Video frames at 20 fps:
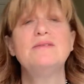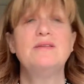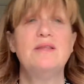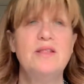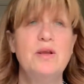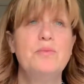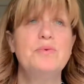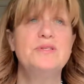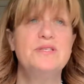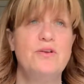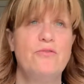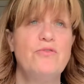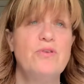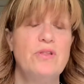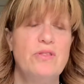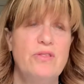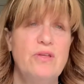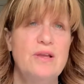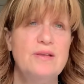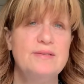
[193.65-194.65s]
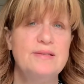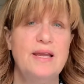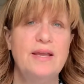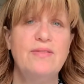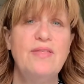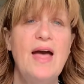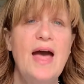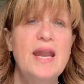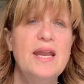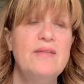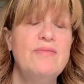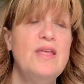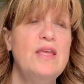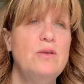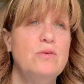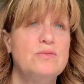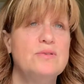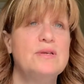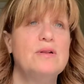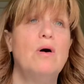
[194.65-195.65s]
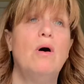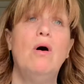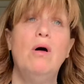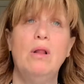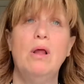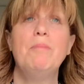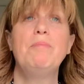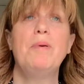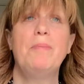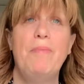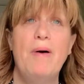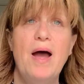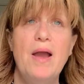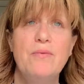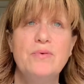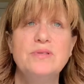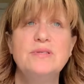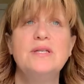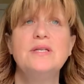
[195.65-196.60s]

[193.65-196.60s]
and there was different things like that, and they used it all on papyrus,